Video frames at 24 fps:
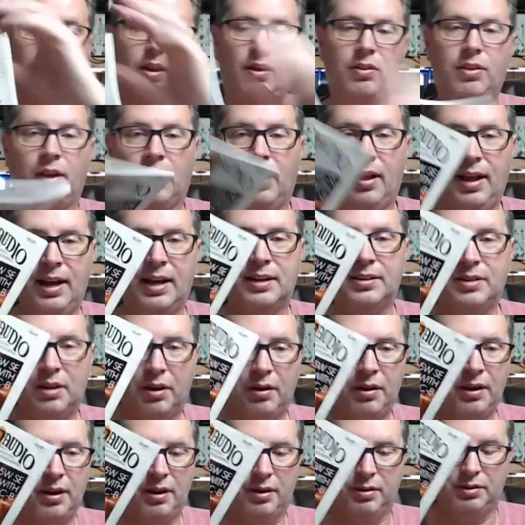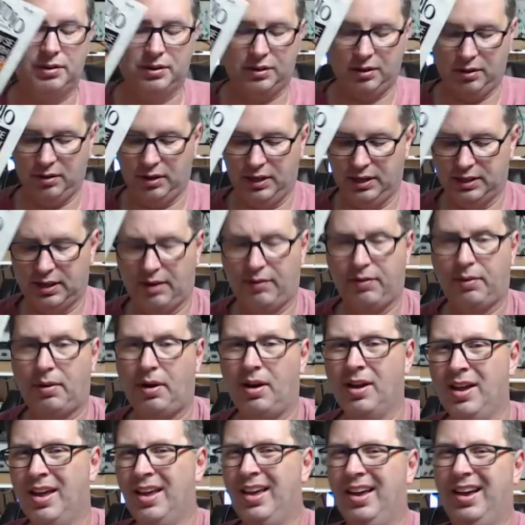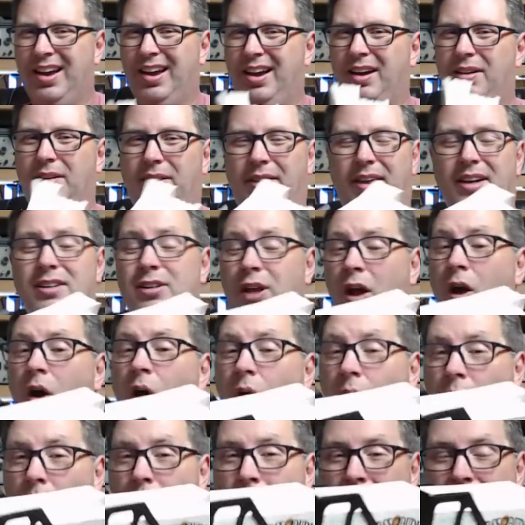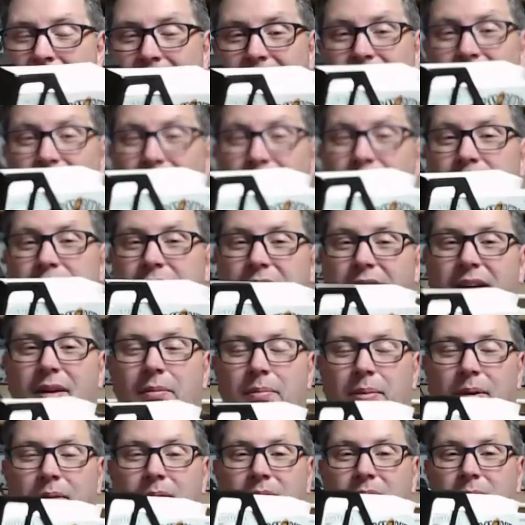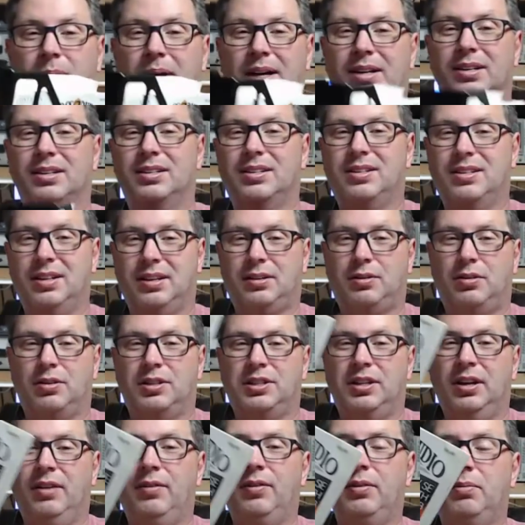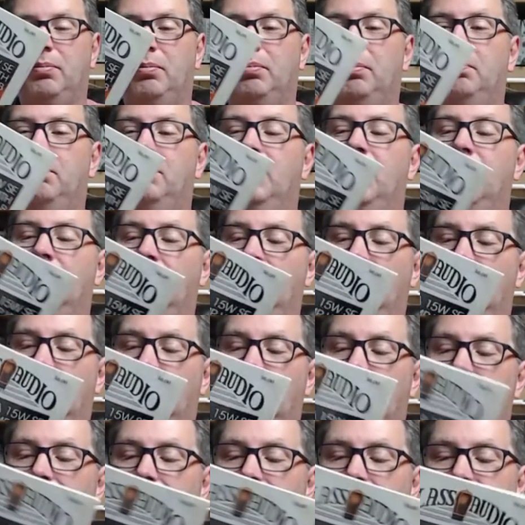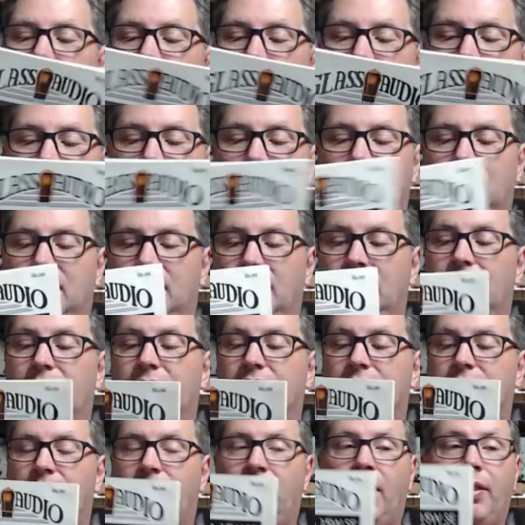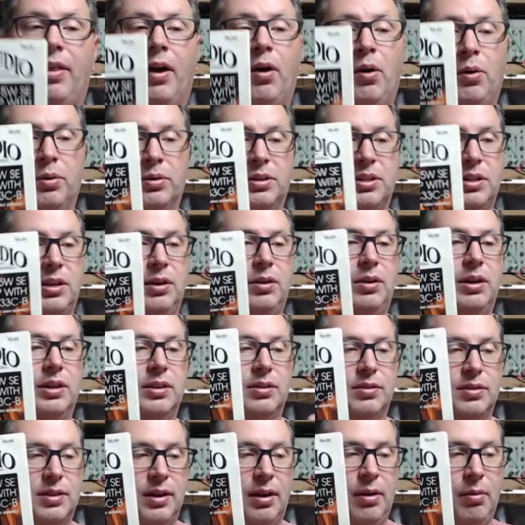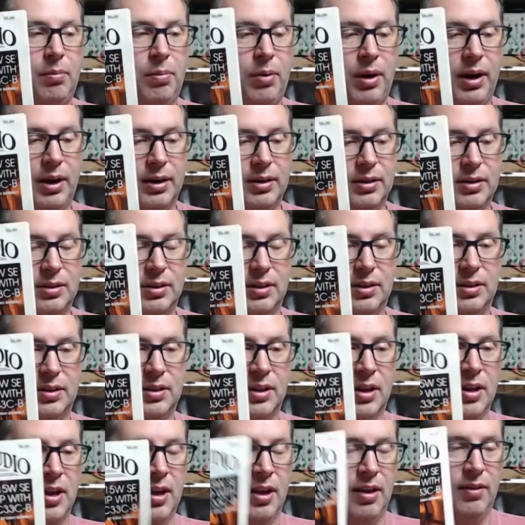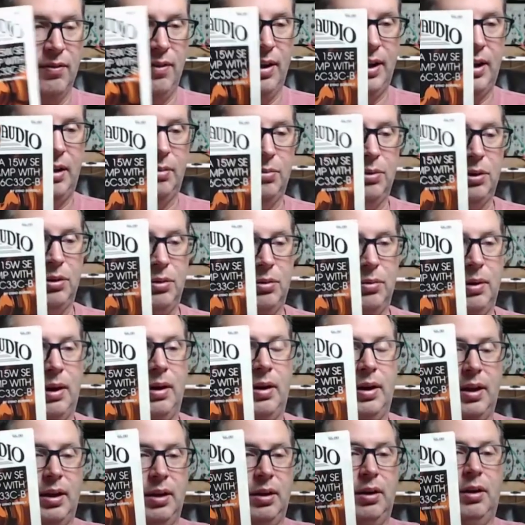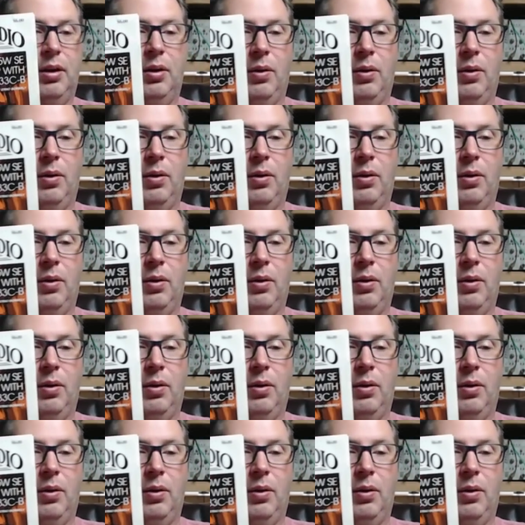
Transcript: Glass Audio series. There's a whole pile of those. I got probably about 6 or 7 things like this. I've got the whole series of Sound Practices, Vacuum Tube Audio,